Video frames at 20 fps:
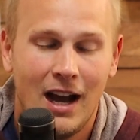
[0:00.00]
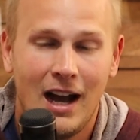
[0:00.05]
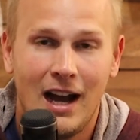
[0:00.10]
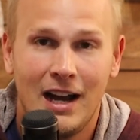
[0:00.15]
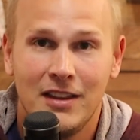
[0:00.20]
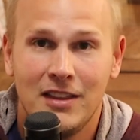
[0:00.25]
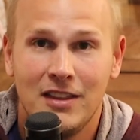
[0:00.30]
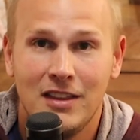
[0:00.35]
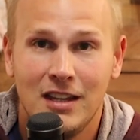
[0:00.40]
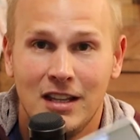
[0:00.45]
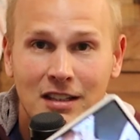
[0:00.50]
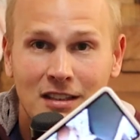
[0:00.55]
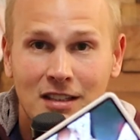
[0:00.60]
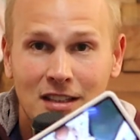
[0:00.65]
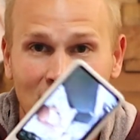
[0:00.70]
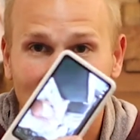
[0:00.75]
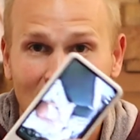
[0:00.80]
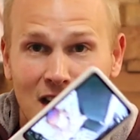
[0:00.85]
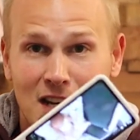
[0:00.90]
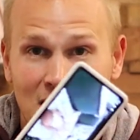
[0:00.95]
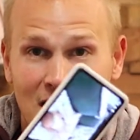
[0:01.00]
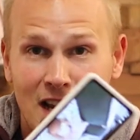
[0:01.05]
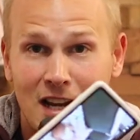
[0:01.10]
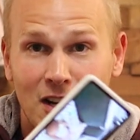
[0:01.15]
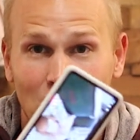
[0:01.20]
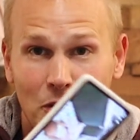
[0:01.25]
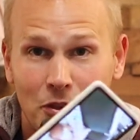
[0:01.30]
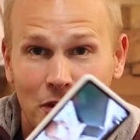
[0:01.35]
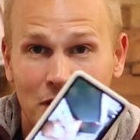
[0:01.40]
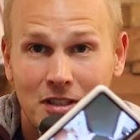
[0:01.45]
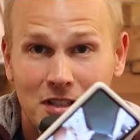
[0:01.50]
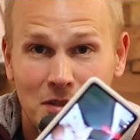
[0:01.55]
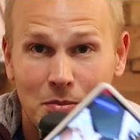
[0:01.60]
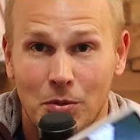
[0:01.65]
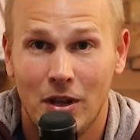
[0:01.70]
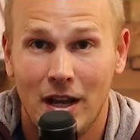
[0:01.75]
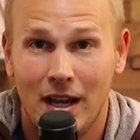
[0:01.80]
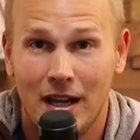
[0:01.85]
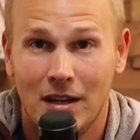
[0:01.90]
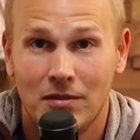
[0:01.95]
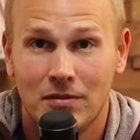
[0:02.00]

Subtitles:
I think that they nailed the display.